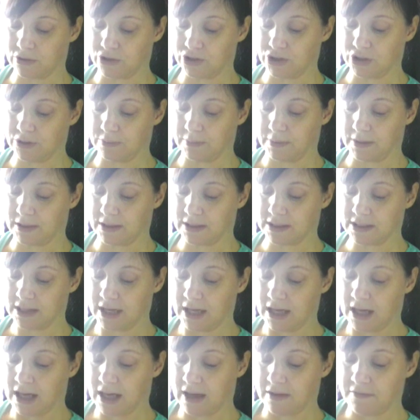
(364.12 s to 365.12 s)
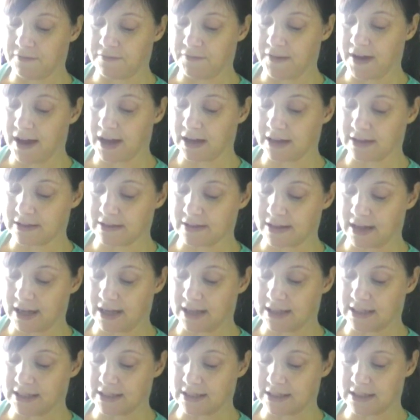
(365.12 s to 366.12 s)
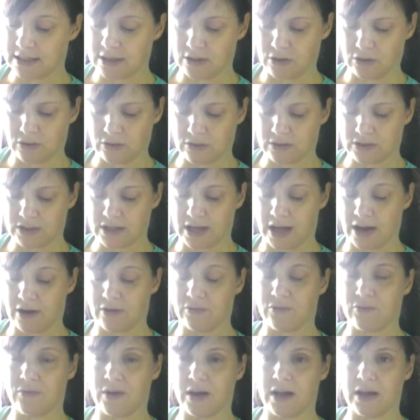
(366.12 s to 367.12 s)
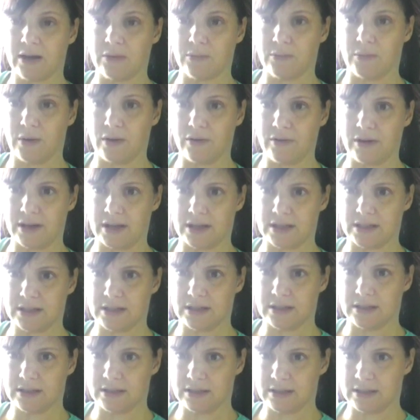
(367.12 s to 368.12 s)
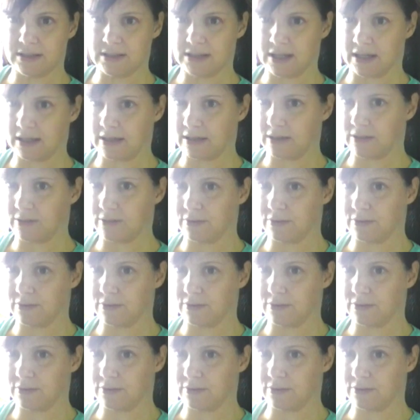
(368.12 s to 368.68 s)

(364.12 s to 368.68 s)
or jubilant. In fact, they looked downright worried, Danny